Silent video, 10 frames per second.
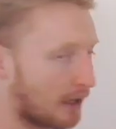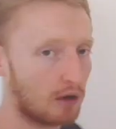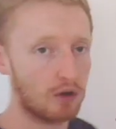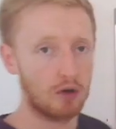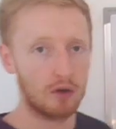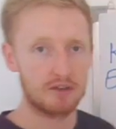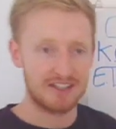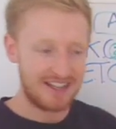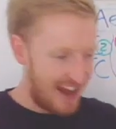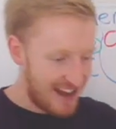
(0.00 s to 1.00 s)
glycolysis,
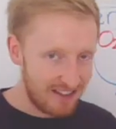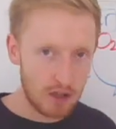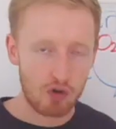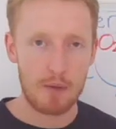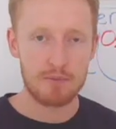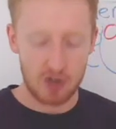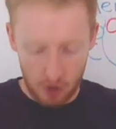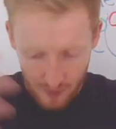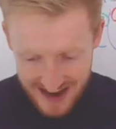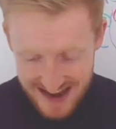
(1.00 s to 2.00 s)
in the Krebs
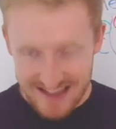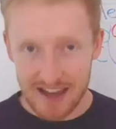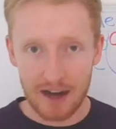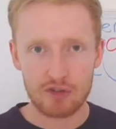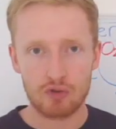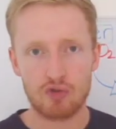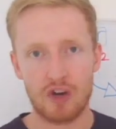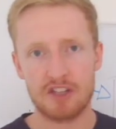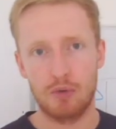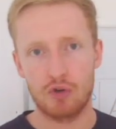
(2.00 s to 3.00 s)
cycle, in the electron
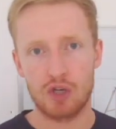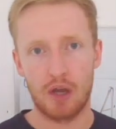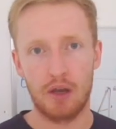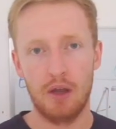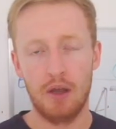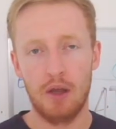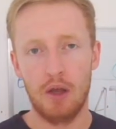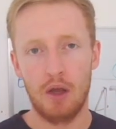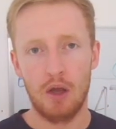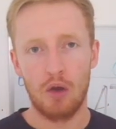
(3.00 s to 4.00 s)
transport chain?
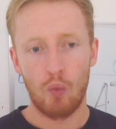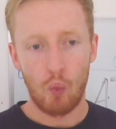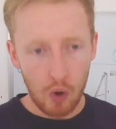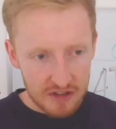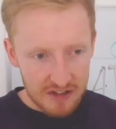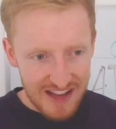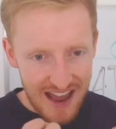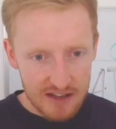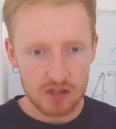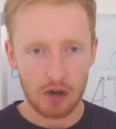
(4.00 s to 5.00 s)
What are the
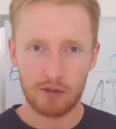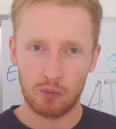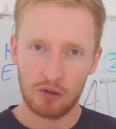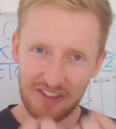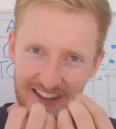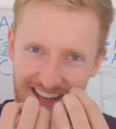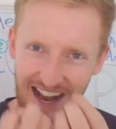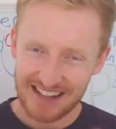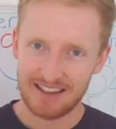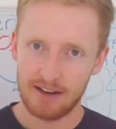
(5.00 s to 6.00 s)
enzymes? What's the
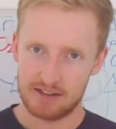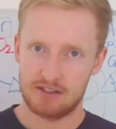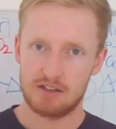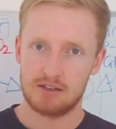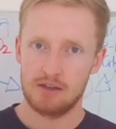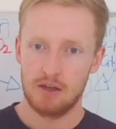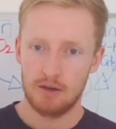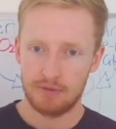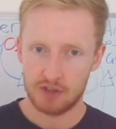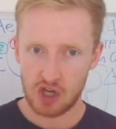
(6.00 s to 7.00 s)
catalysts
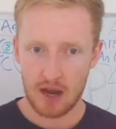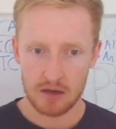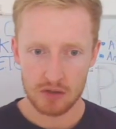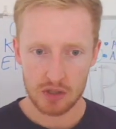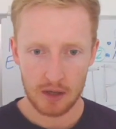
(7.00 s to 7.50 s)
for change?